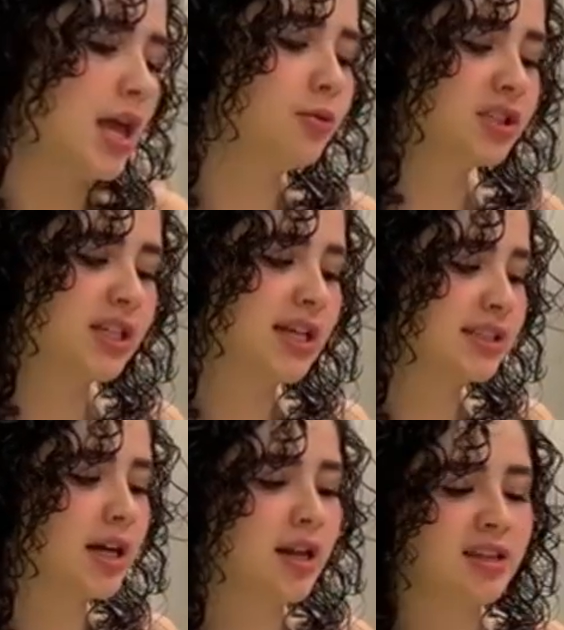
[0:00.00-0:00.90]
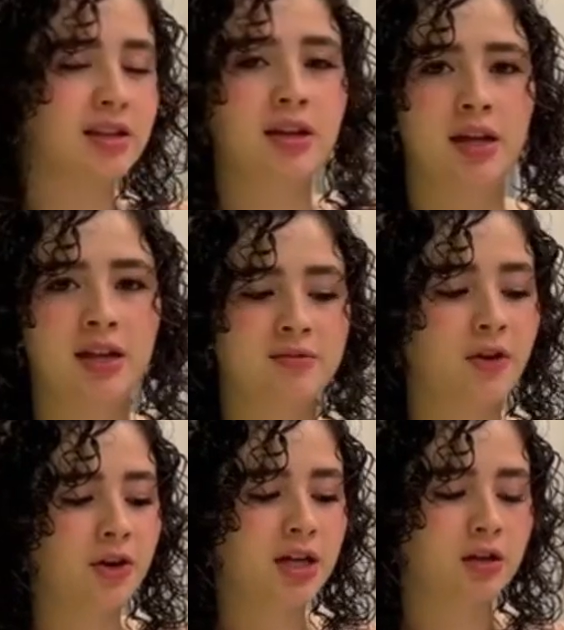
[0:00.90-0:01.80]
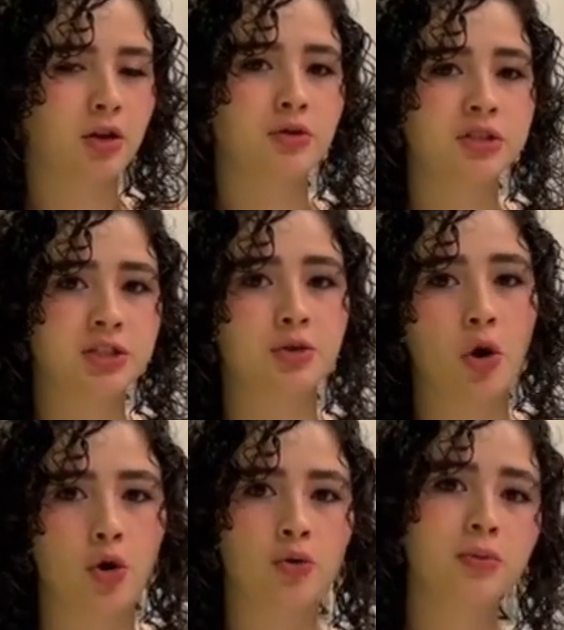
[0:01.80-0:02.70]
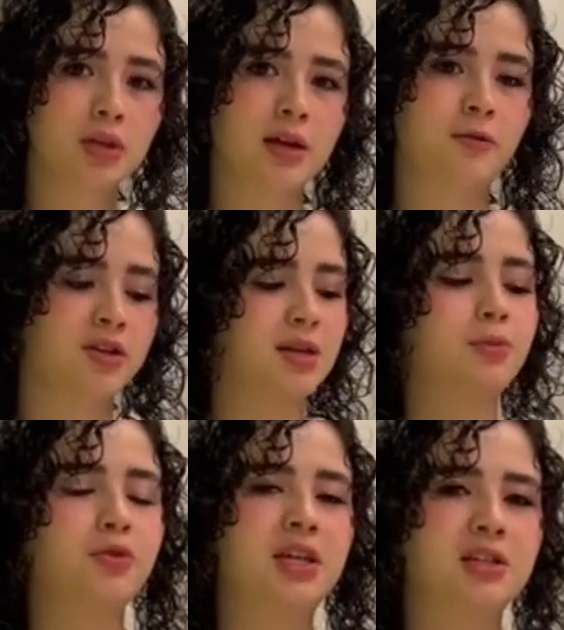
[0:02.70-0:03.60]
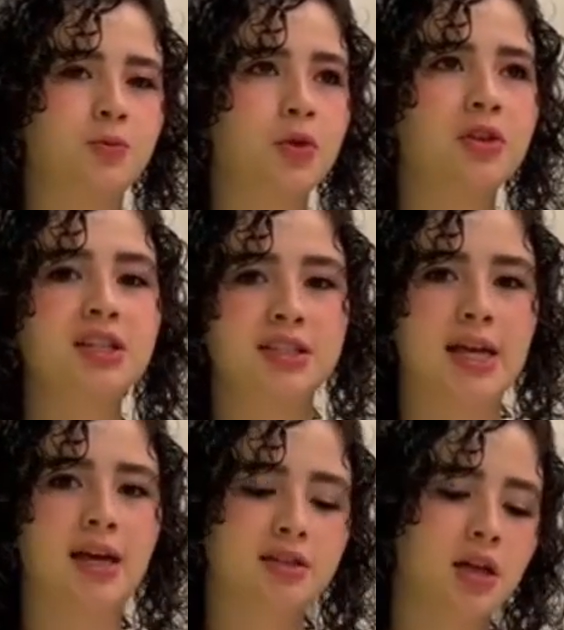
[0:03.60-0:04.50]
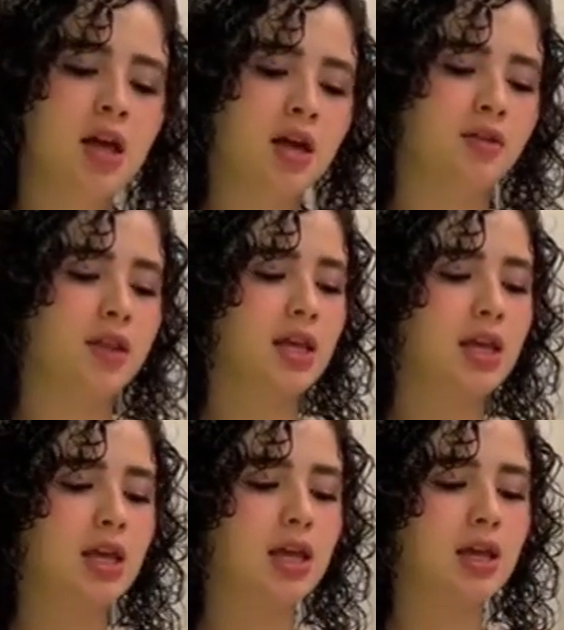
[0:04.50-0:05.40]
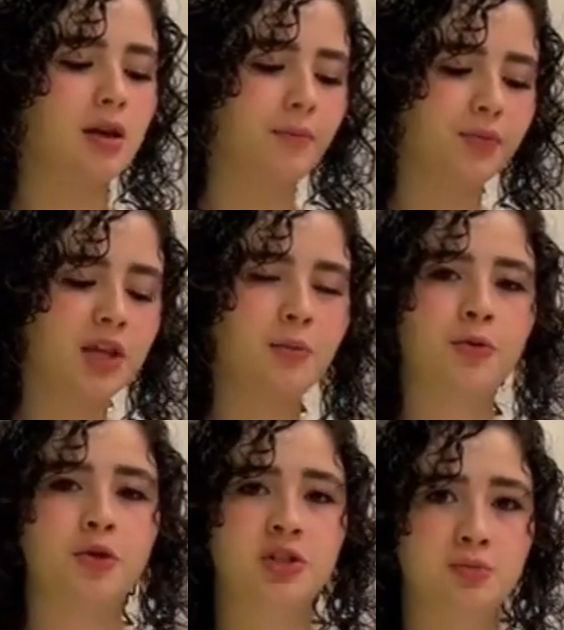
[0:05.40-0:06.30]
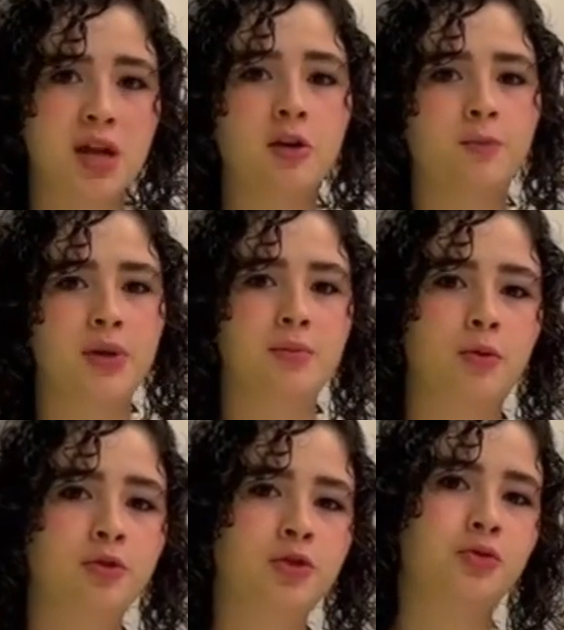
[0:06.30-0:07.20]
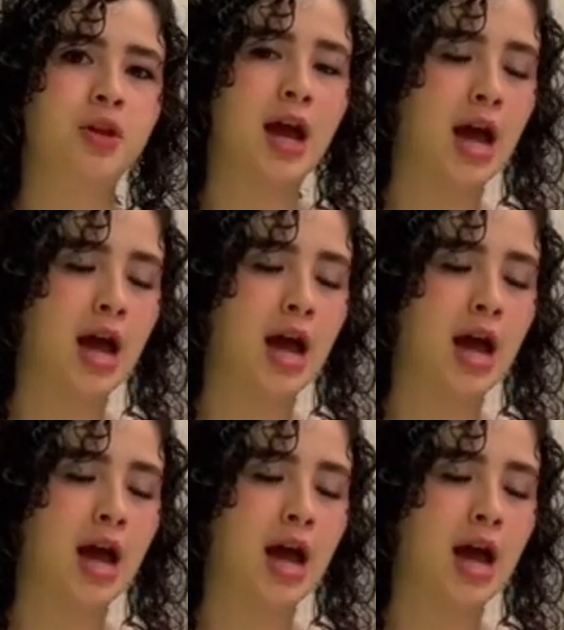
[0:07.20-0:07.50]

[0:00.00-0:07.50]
it will say that it is very close to home. Like, for example, this will detect the approachment of people to the